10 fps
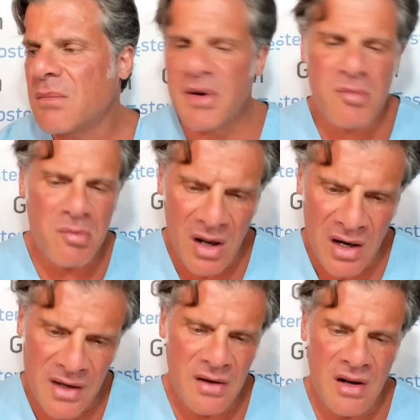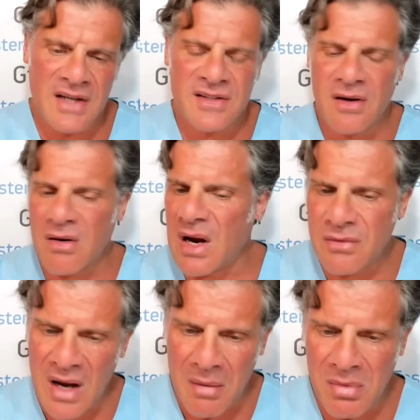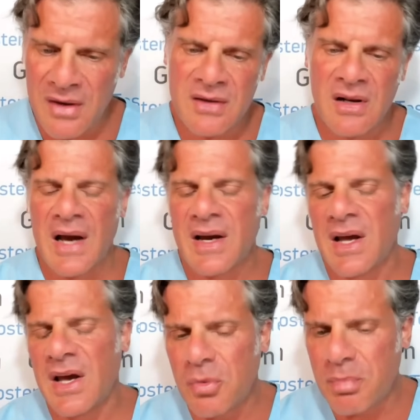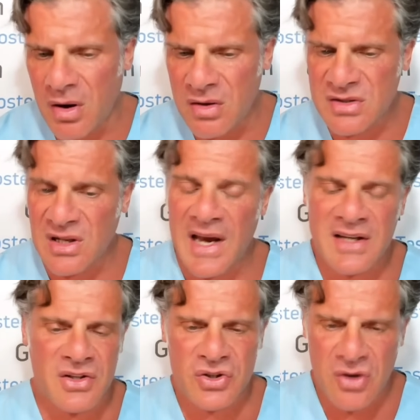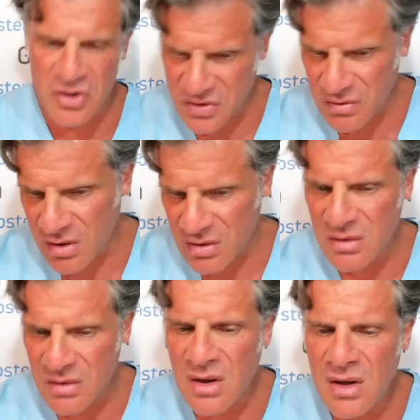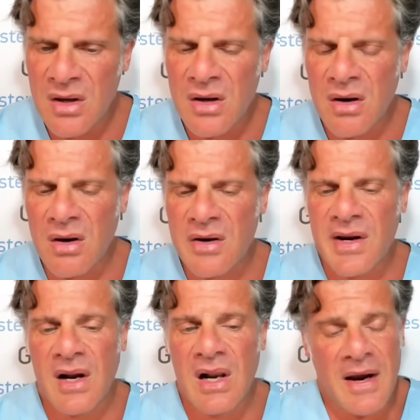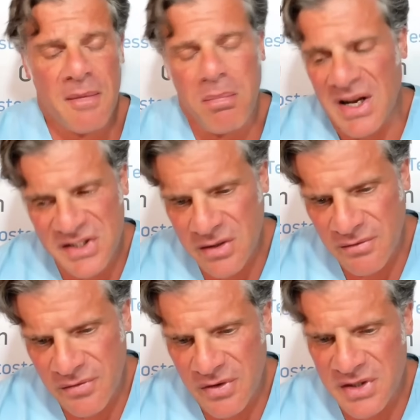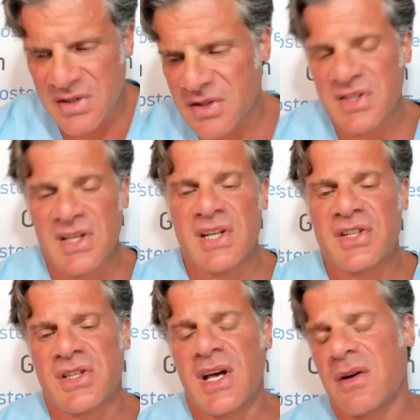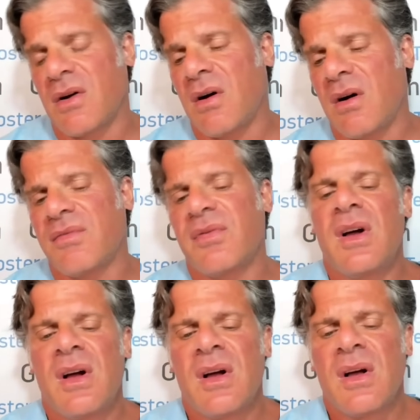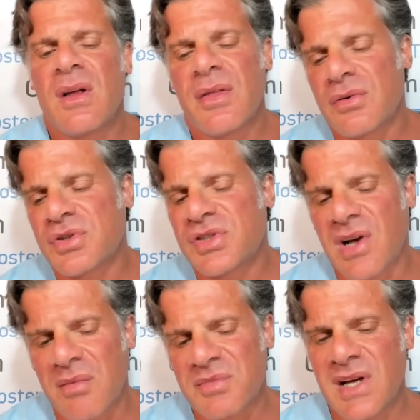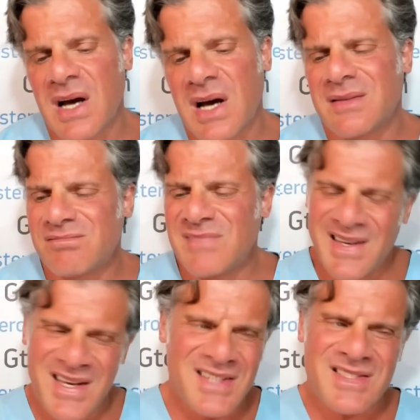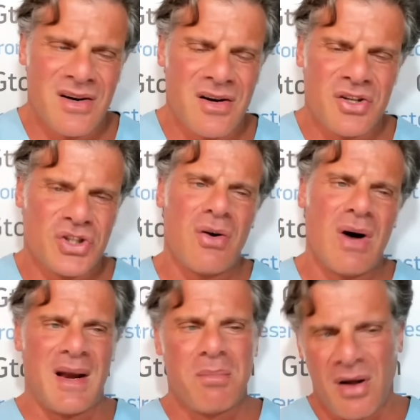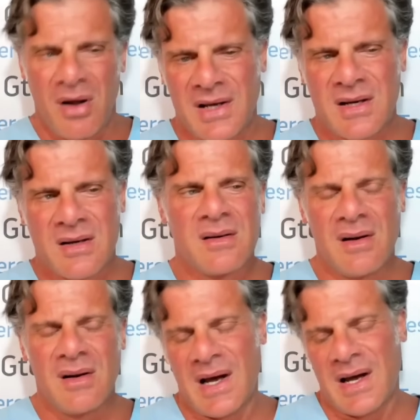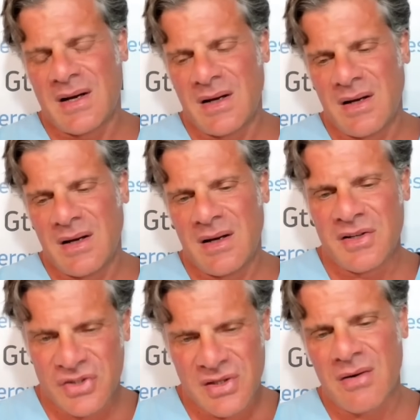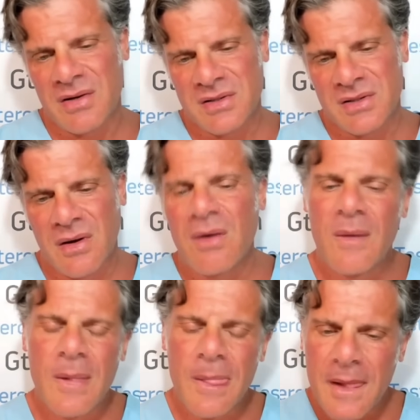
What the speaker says: primobolan, like the cadurabolin, like Ecupose, like testosterone, okay, like Masteron, for instance, instead of those SARMs that I guess they're not so anabolic like steroids, you know.